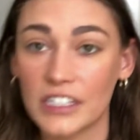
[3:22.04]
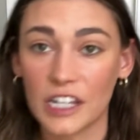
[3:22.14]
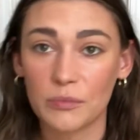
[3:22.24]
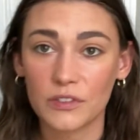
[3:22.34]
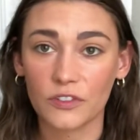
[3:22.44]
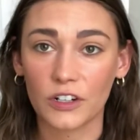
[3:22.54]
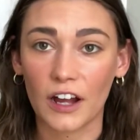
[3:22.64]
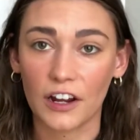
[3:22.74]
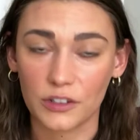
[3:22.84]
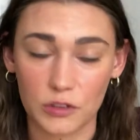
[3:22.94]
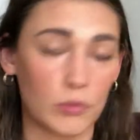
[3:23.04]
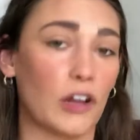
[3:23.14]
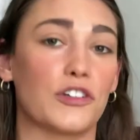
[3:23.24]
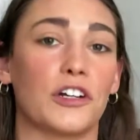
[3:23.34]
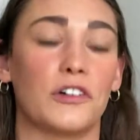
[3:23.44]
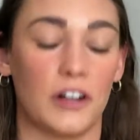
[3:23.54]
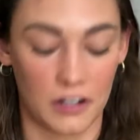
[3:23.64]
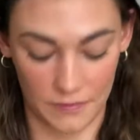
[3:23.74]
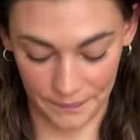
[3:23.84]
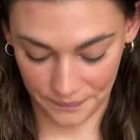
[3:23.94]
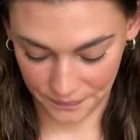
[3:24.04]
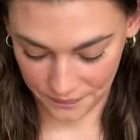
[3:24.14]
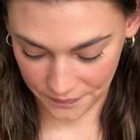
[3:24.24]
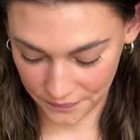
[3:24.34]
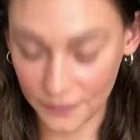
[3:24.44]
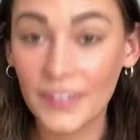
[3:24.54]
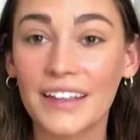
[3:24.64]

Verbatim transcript: tips for how to use brow gel, um,